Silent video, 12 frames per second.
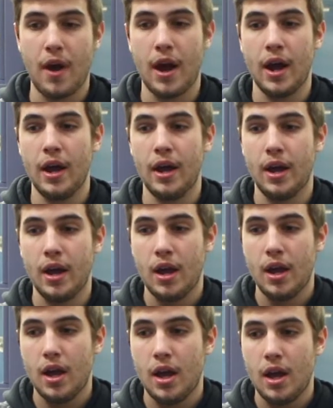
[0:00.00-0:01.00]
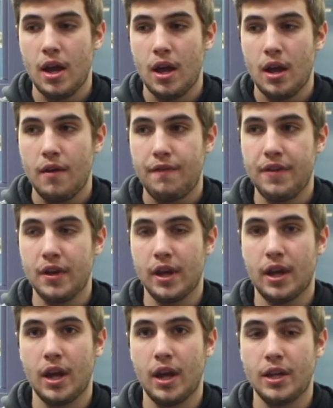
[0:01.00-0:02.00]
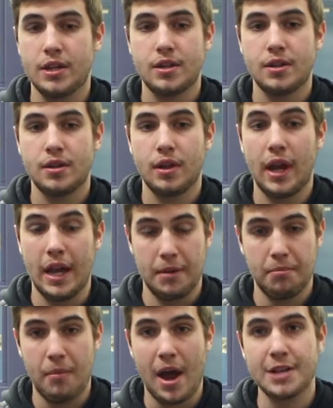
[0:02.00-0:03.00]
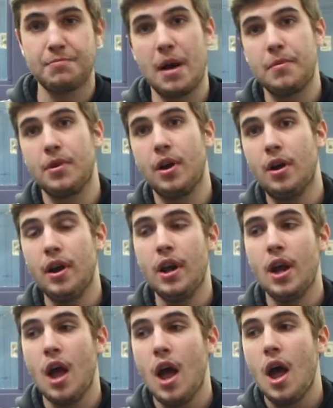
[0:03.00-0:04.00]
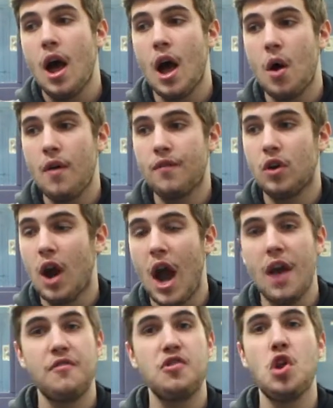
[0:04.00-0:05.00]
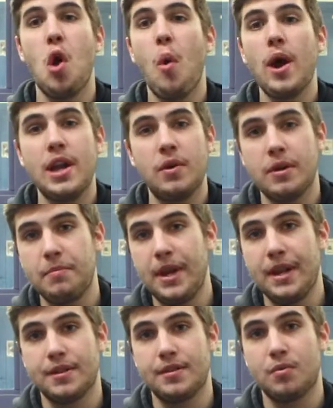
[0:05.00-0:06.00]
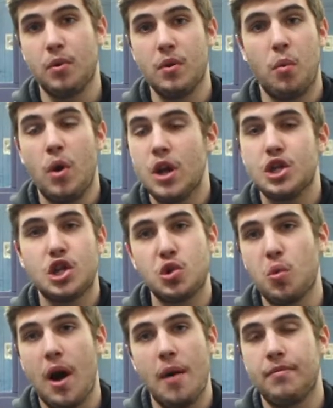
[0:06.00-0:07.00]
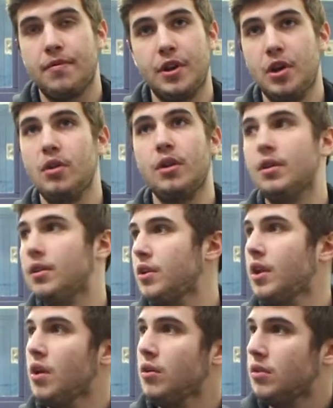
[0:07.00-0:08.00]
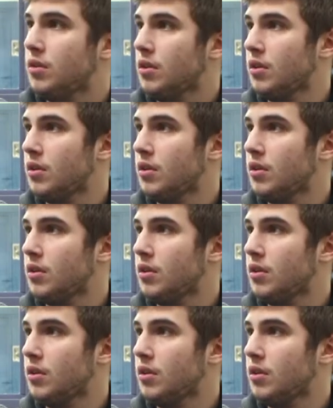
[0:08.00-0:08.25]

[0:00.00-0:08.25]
I feel like it's getting mass popularity. However, I have no idea what it means. What, what is Schwampf? Do you, do you know?